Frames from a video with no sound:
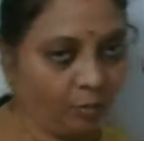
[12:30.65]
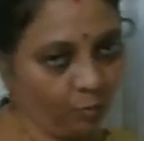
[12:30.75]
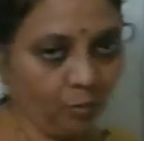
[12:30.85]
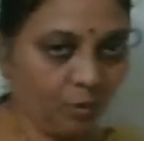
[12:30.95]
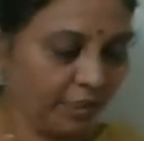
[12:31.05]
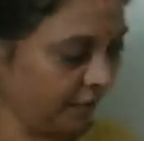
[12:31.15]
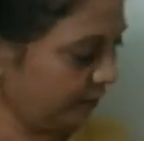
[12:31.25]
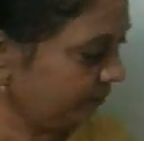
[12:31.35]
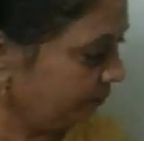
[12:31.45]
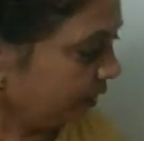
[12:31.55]
older.
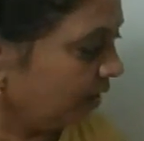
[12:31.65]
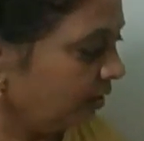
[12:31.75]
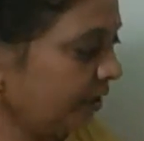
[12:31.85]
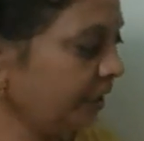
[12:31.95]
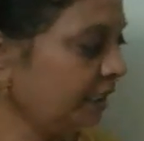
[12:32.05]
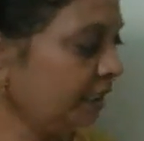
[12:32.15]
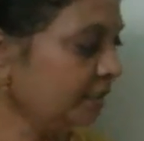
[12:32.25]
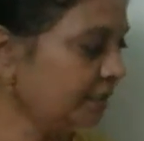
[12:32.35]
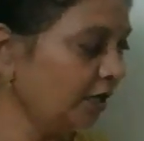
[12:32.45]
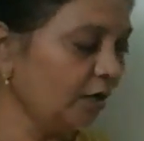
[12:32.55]
Or he
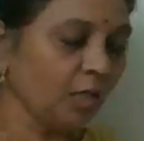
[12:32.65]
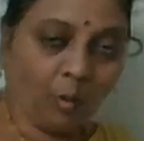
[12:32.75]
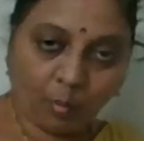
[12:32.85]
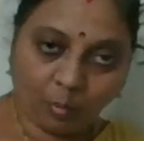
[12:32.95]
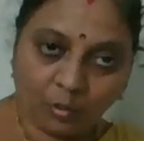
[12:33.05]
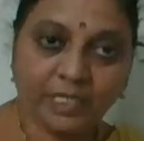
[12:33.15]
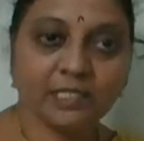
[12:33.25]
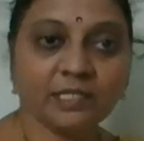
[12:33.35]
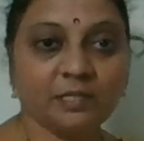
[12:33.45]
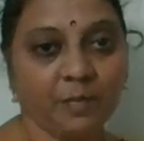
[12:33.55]
is the
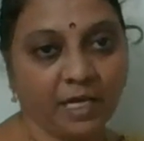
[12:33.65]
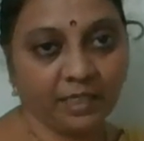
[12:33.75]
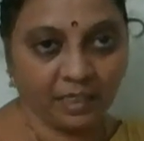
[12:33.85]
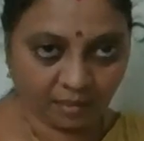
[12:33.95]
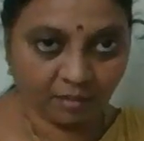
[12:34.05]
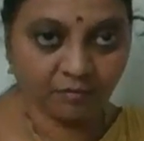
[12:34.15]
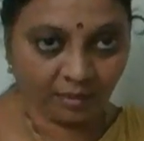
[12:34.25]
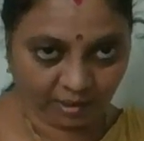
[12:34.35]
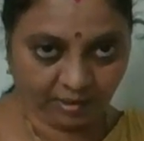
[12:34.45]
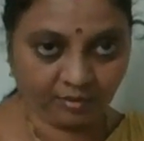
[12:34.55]
oldest man in our
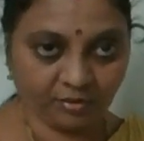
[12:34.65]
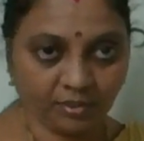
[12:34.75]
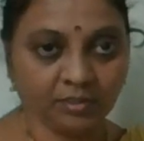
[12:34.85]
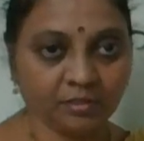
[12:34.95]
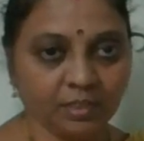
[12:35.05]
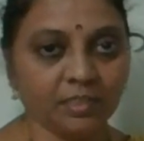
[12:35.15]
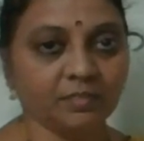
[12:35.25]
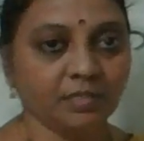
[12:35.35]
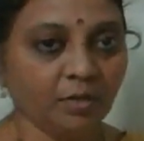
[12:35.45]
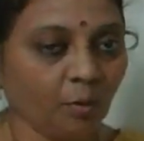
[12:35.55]
village. Is
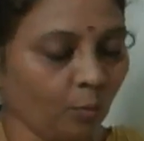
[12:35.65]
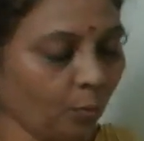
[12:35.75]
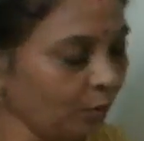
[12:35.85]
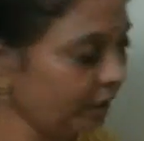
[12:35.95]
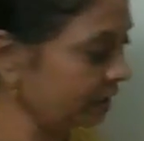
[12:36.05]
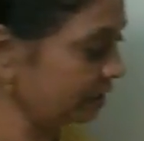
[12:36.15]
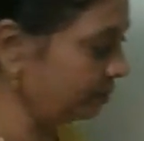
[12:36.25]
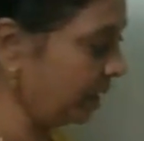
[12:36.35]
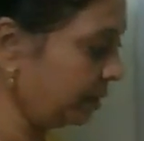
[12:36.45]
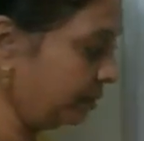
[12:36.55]
the oldest
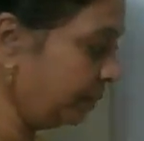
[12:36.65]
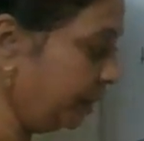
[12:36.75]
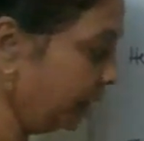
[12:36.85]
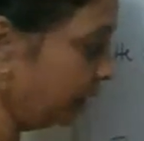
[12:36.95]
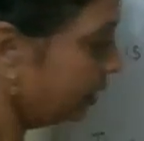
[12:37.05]
man, maybe